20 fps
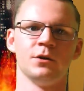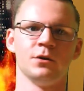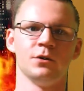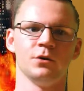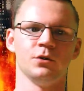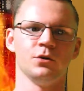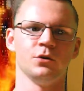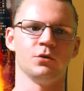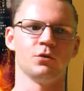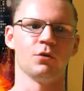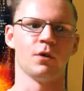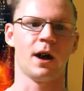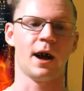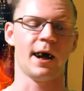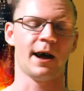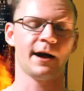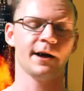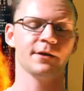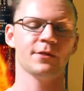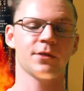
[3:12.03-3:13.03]
who
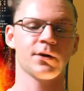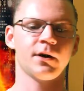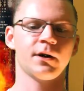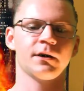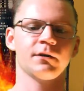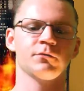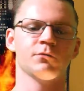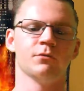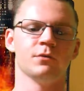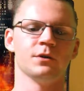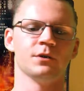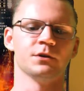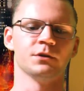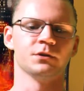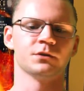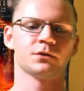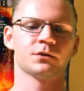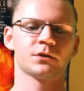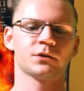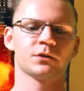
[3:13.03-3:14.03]
I thought
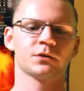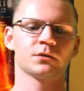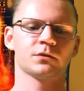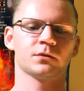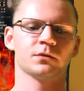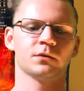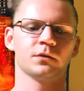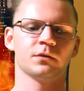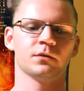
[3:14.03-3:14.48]
was